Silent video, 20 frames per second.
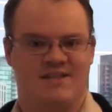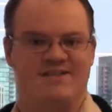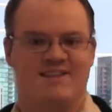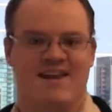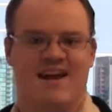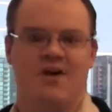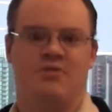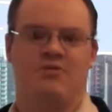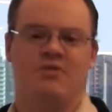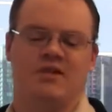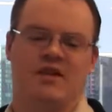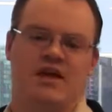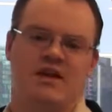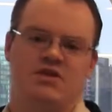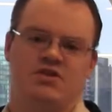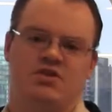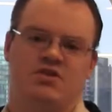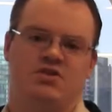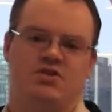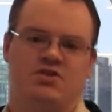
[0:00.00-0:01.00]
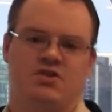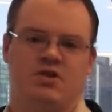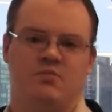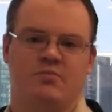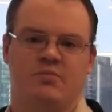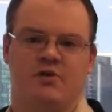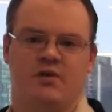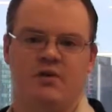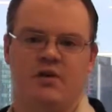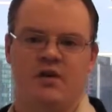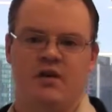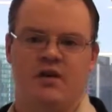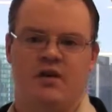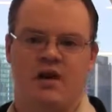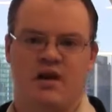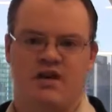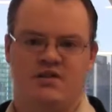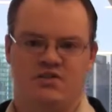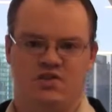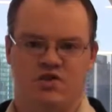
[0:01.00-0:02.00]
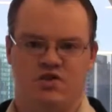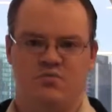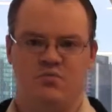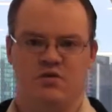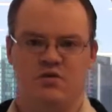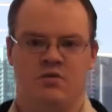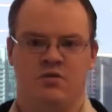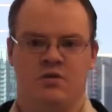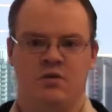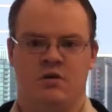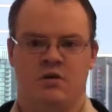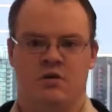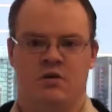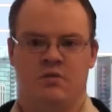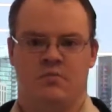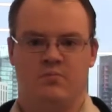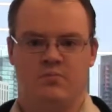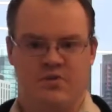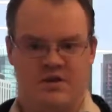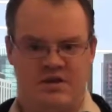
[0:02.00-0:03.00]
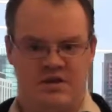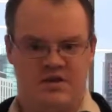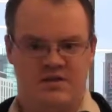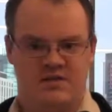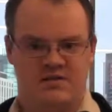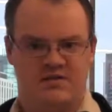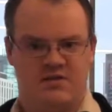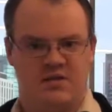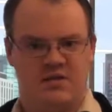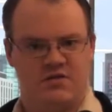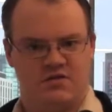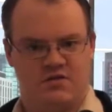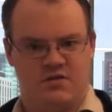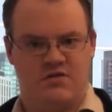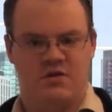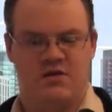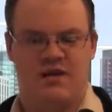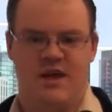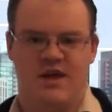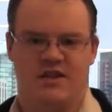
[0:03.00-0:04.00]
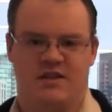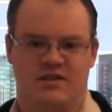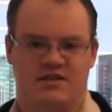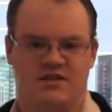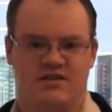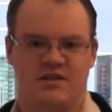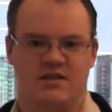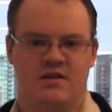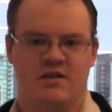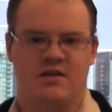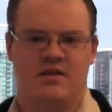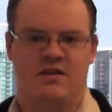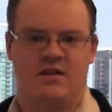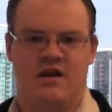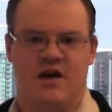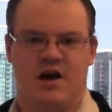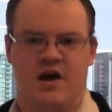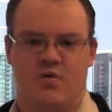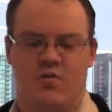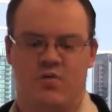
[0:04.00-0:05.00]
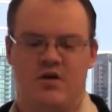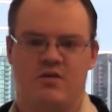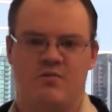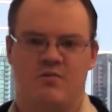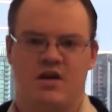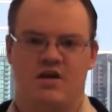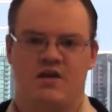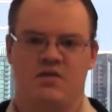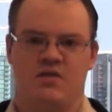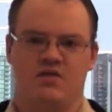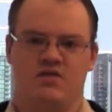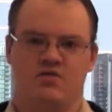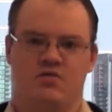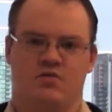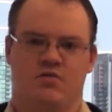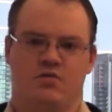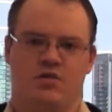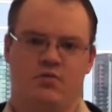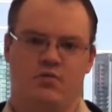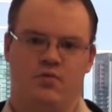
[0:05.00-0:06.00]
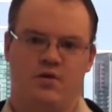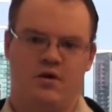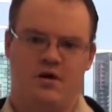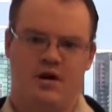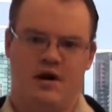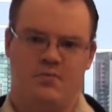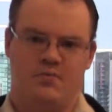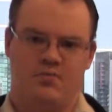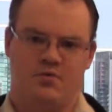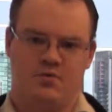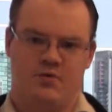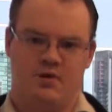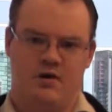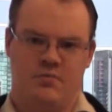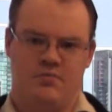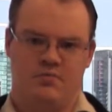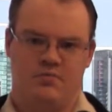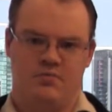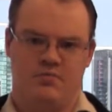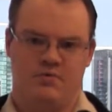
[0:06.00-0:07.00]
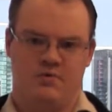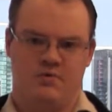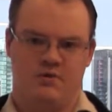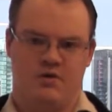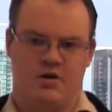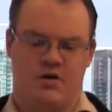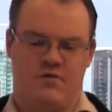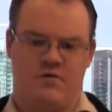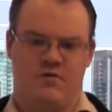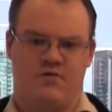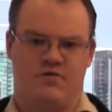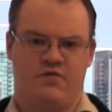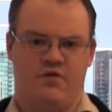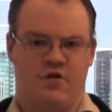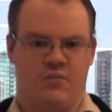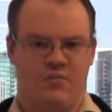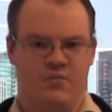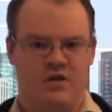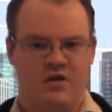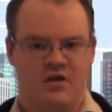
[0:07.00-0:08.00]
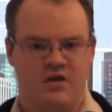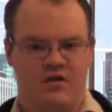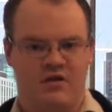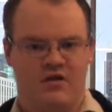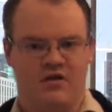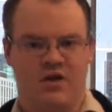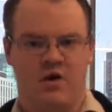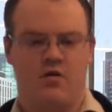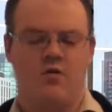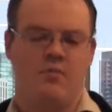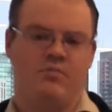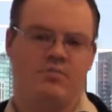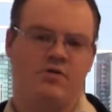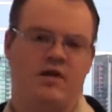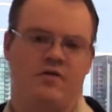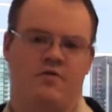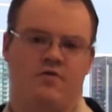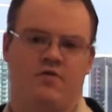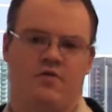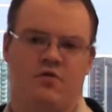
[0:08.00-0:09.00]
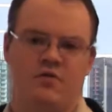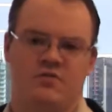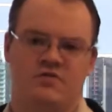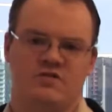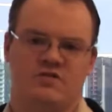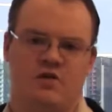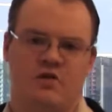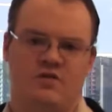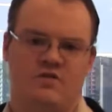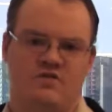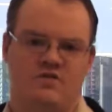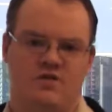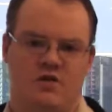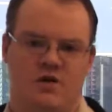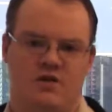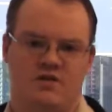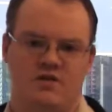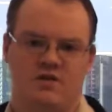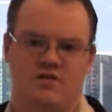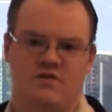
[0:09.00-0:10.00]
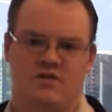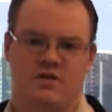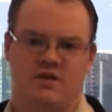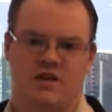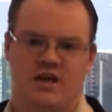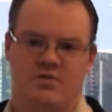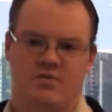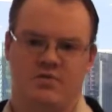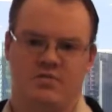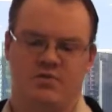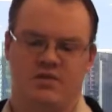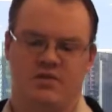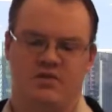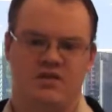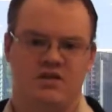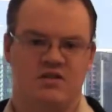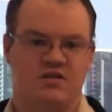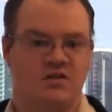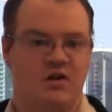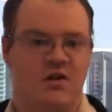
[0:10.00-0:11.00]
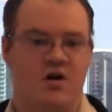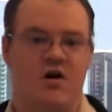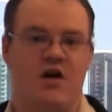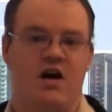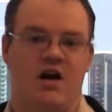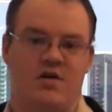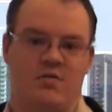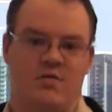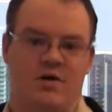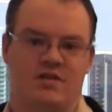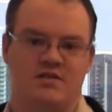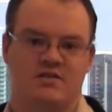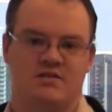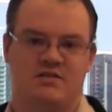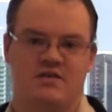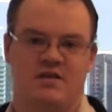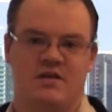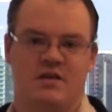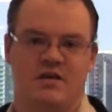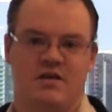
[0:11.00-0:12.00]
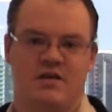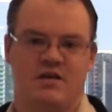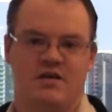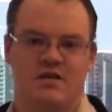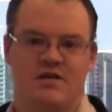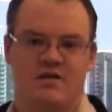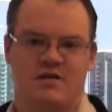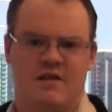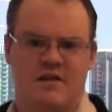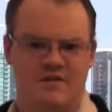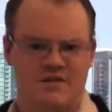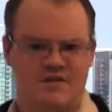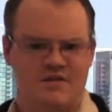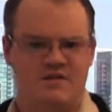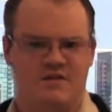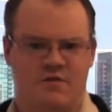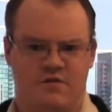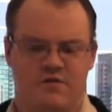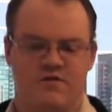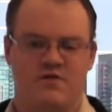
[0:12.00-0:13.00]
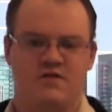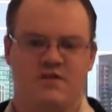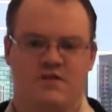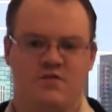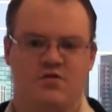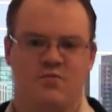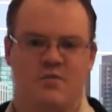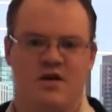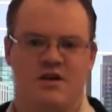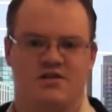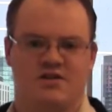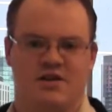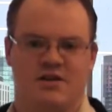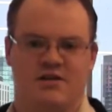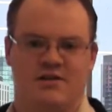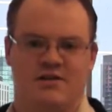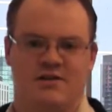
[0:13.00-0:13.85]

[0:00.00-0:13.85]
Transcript: our relationship as human beings to the galaxy. Are we making sure that we're going from lower platforms of scientific capability to higher ones? Now this is a physical measure.